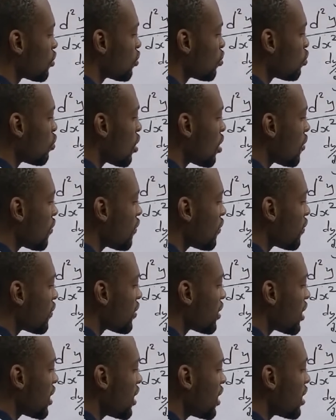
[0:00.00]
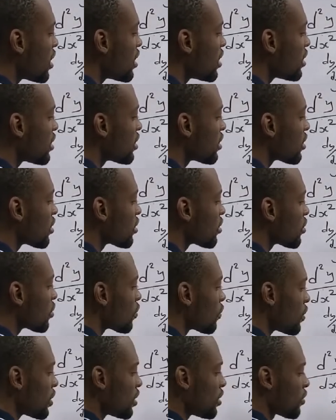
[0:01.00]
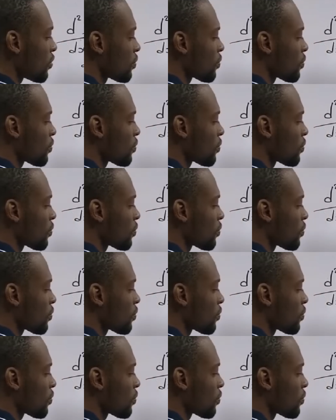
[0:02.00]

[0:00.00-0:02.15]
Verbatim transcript: twelve s square.